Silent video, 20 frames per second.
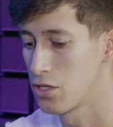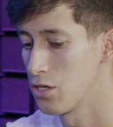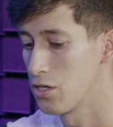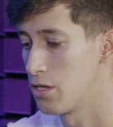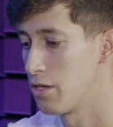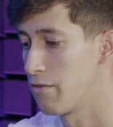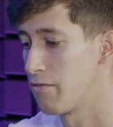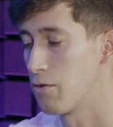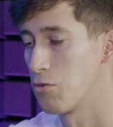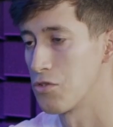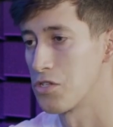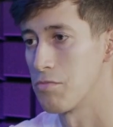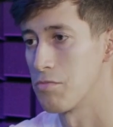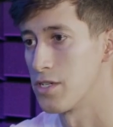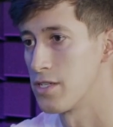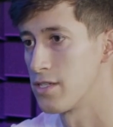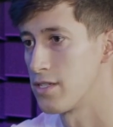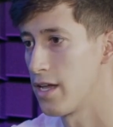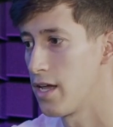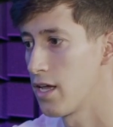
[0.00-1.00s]
good, if it was a
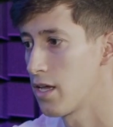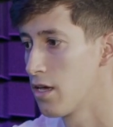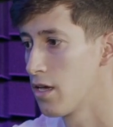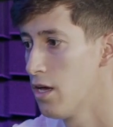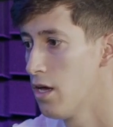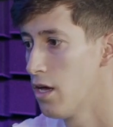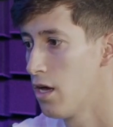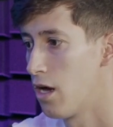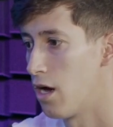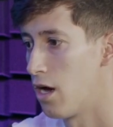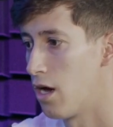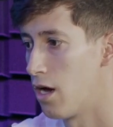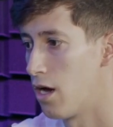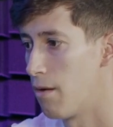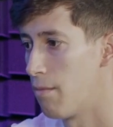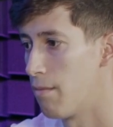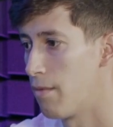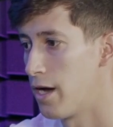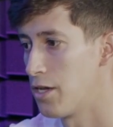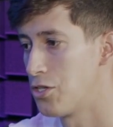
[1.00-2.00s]
mistake.
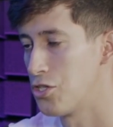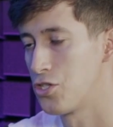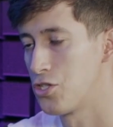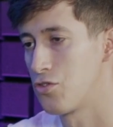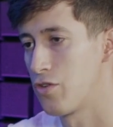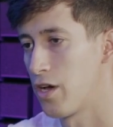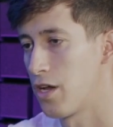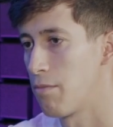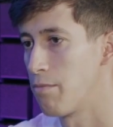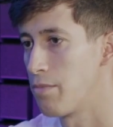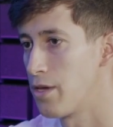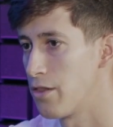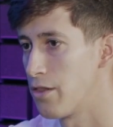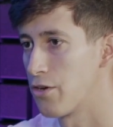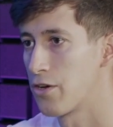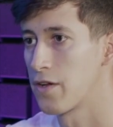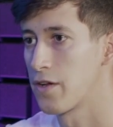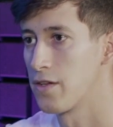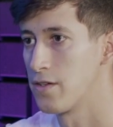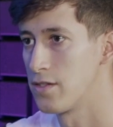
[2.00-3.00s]
Um, I just try to be
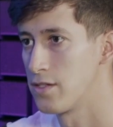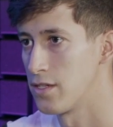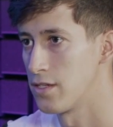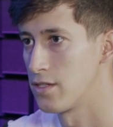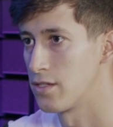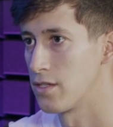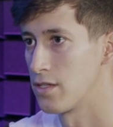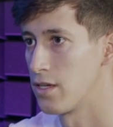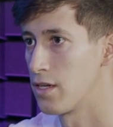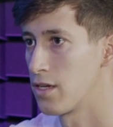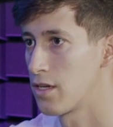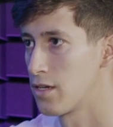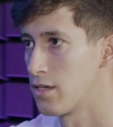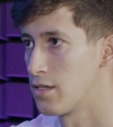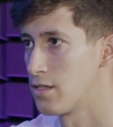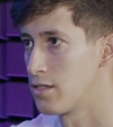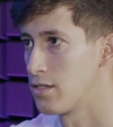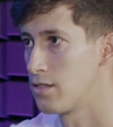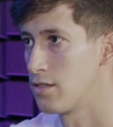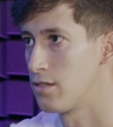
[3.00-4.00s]
there consistently
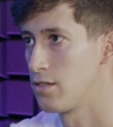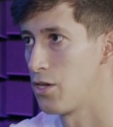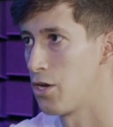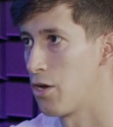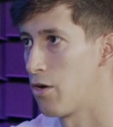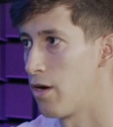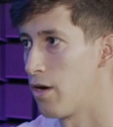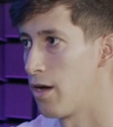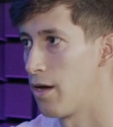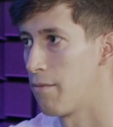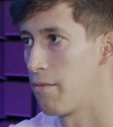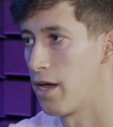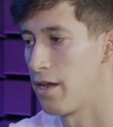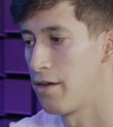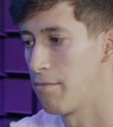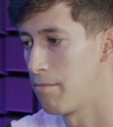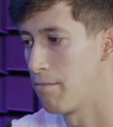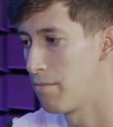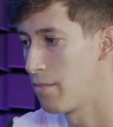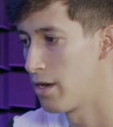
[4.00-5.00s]
because you know I'm,
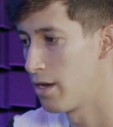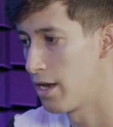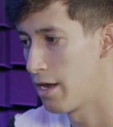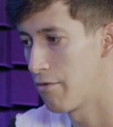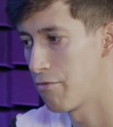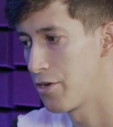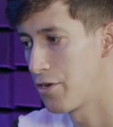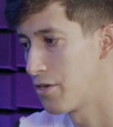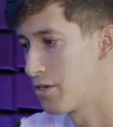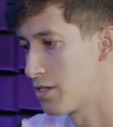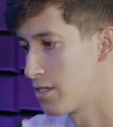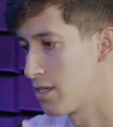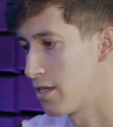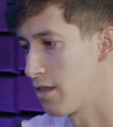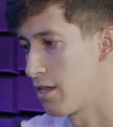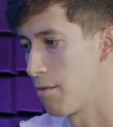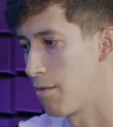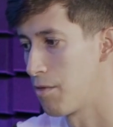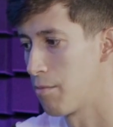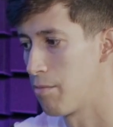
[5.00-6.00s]
I'm never here to
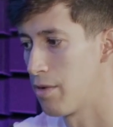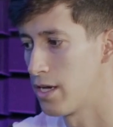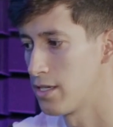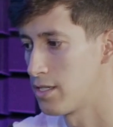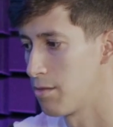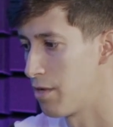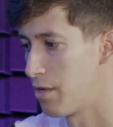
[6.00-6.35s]
say that I'm the best.